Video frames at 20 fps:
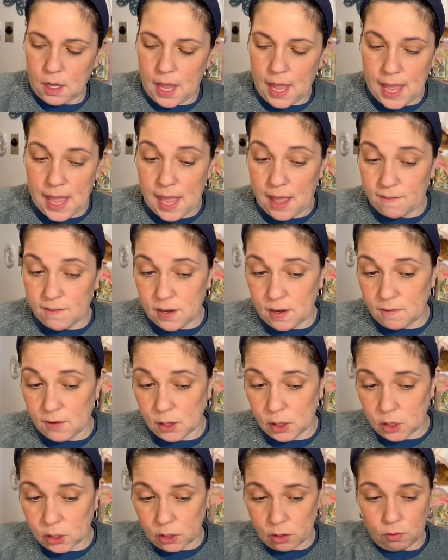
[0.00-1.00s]
I haven't
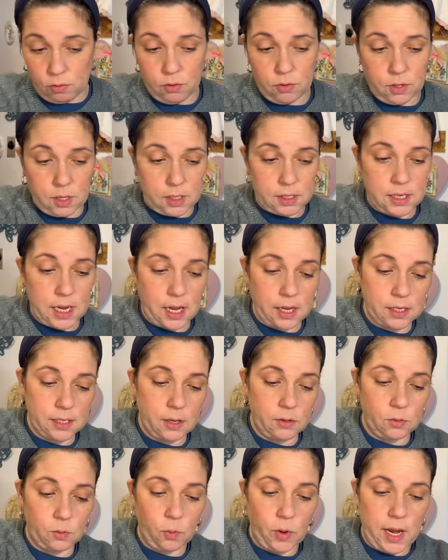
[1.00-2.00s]
even looked through this yet because
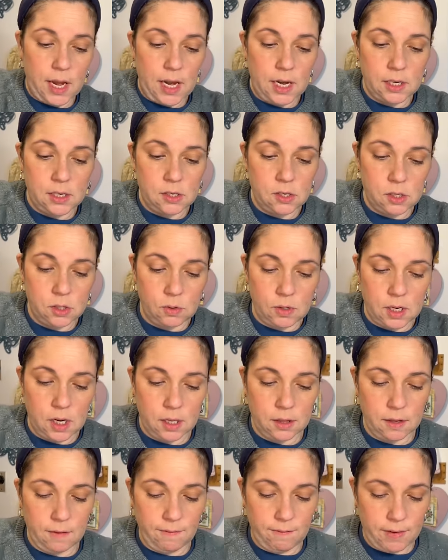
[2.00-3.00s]
I was waiting to do it
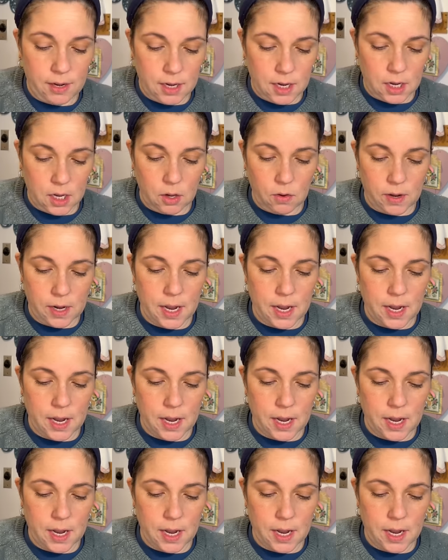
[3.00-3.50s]
on the video.